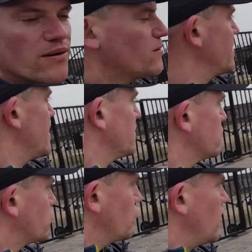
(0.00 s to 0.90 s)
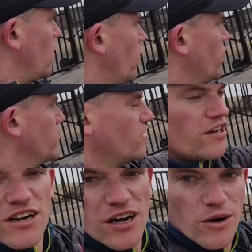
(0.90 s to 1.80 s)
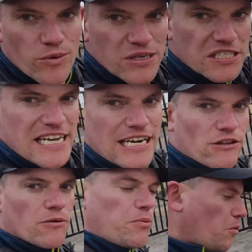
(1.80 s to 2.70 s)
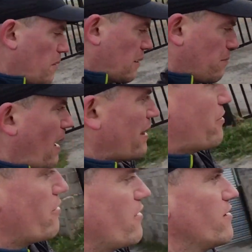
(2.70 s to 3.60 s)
We're heading straight on. We stay on the public path